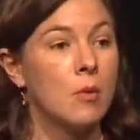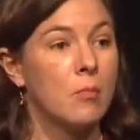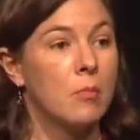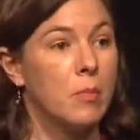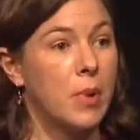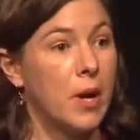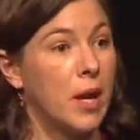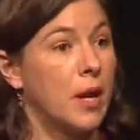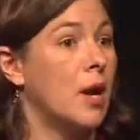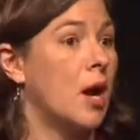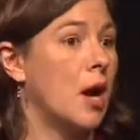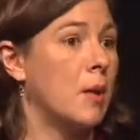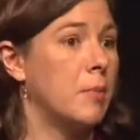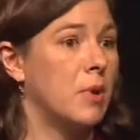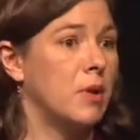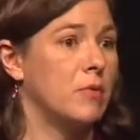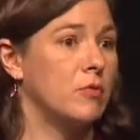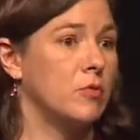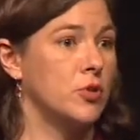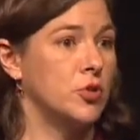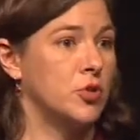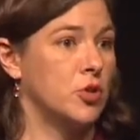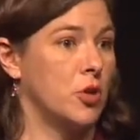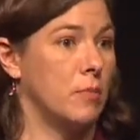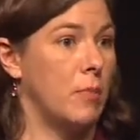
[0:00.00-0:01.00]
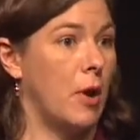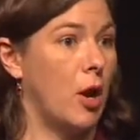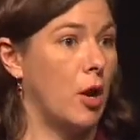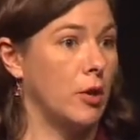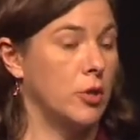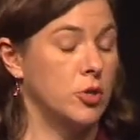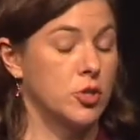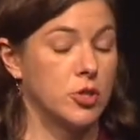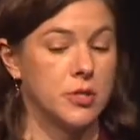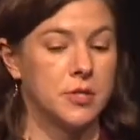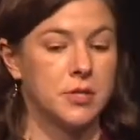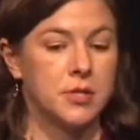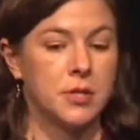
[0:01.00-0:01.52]
But I'm an evolutionary
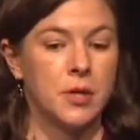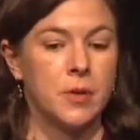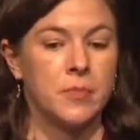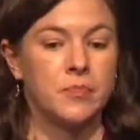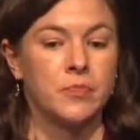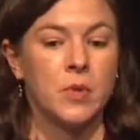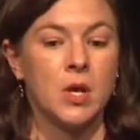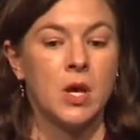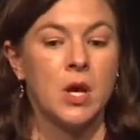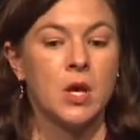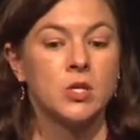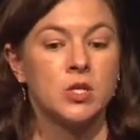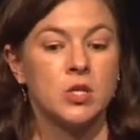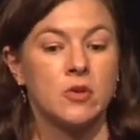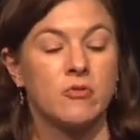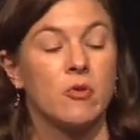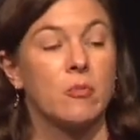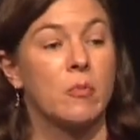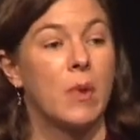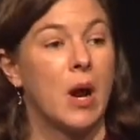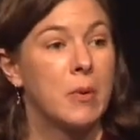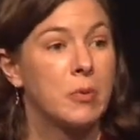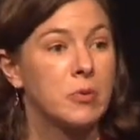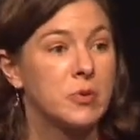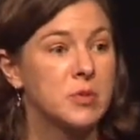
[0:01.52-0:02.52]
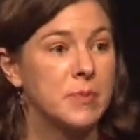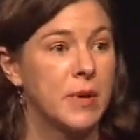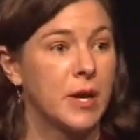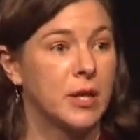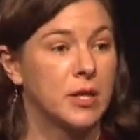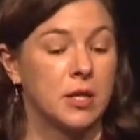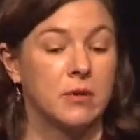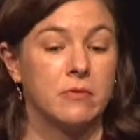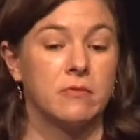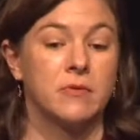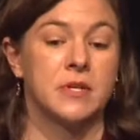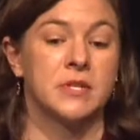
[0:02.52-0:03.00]
biologist. So from my perspective,